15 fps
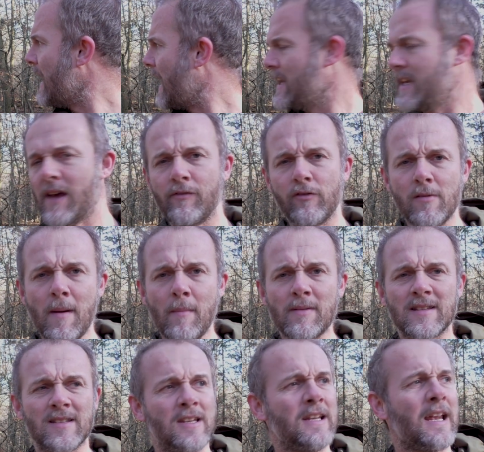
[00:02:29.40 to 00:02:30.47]
I never
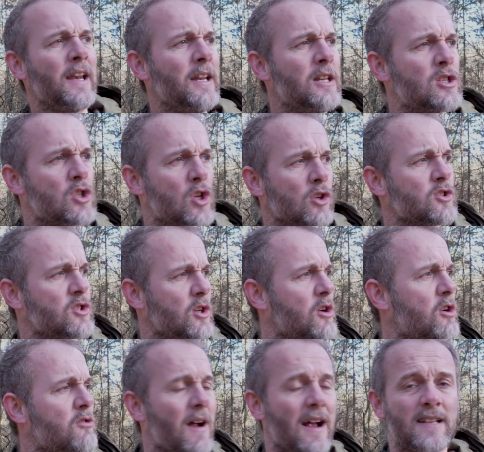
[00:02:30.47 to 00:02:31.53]
remember seeing any
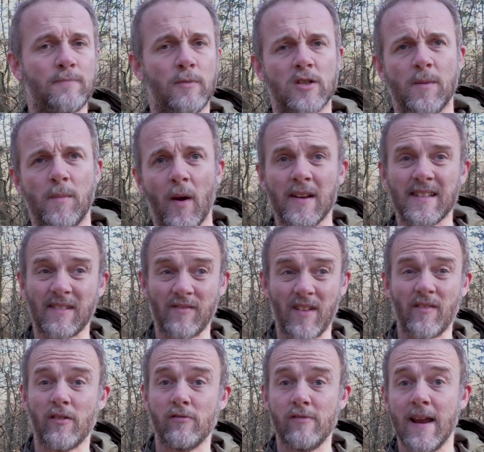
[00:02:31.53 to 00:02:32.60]
tussock grass, but to be honest, I've
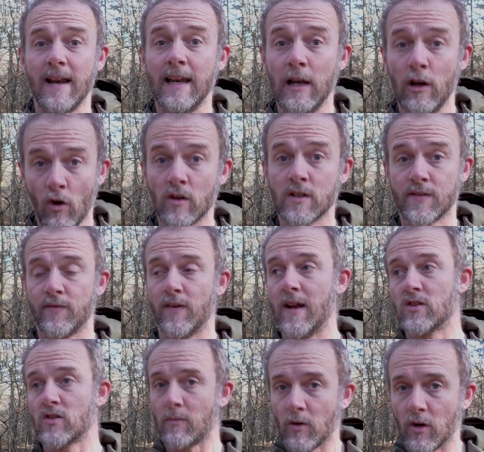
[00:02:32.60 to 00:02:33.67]
never really looked for
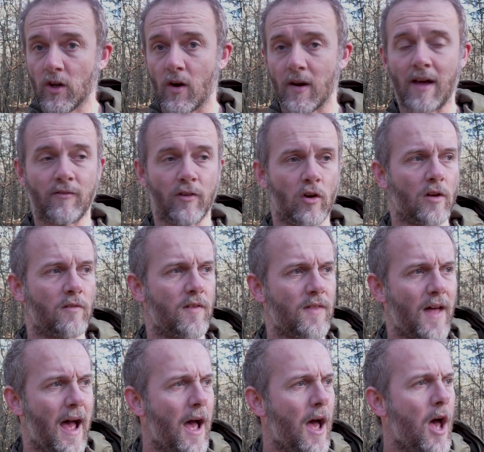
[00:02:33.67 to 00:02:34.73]
it, so I'm gonna go and have a look for
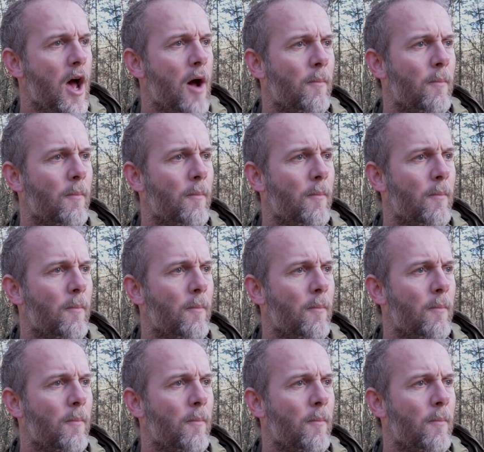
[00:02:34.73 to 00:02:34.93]
that.